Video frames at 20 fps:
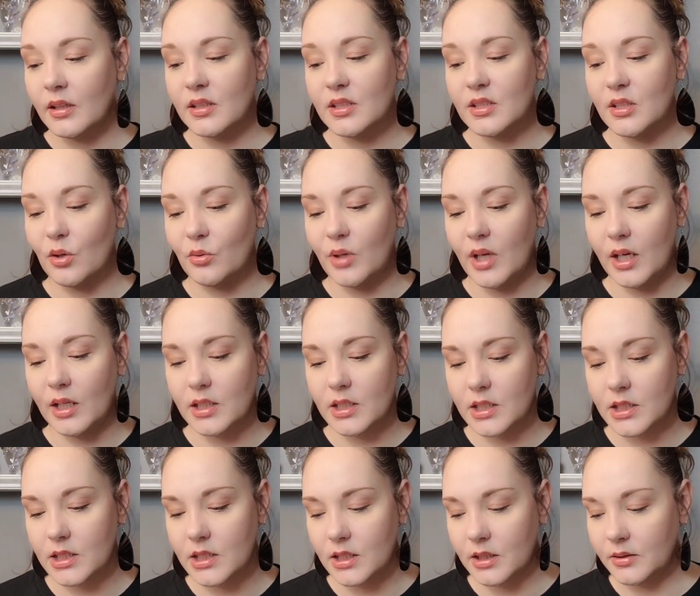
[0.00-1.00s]
So
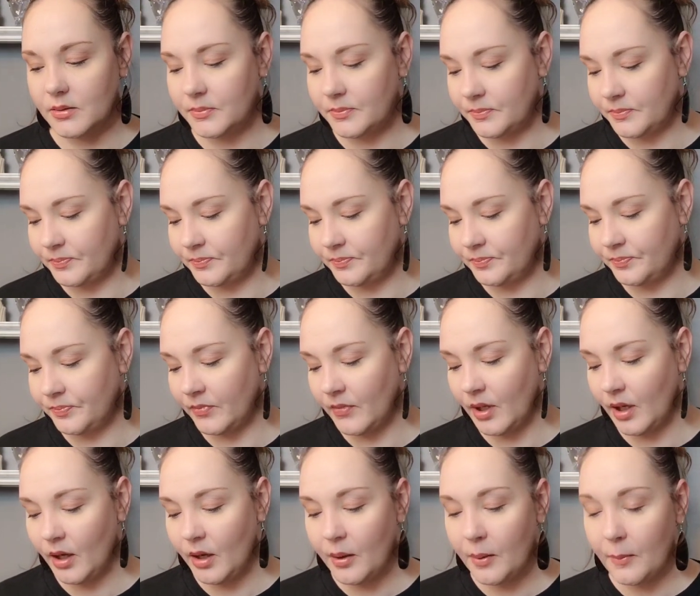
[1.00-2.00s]
nice.
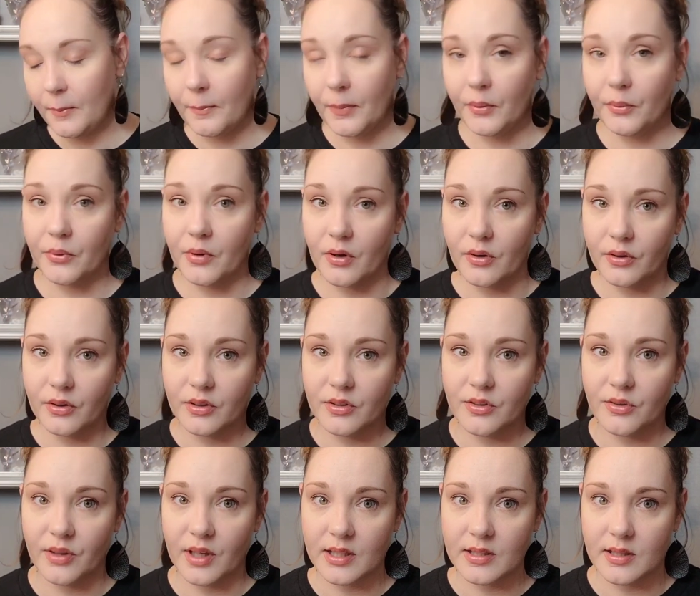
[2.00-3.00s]
But we're not gonna
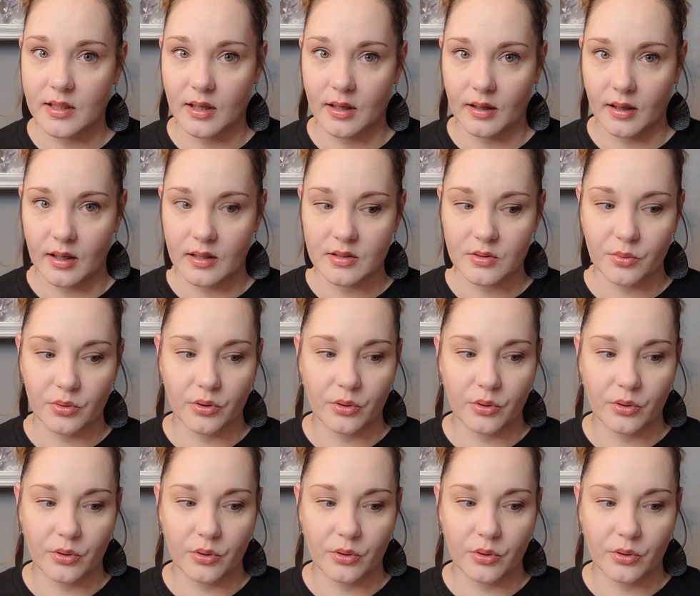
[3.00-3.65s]
do that today, guys.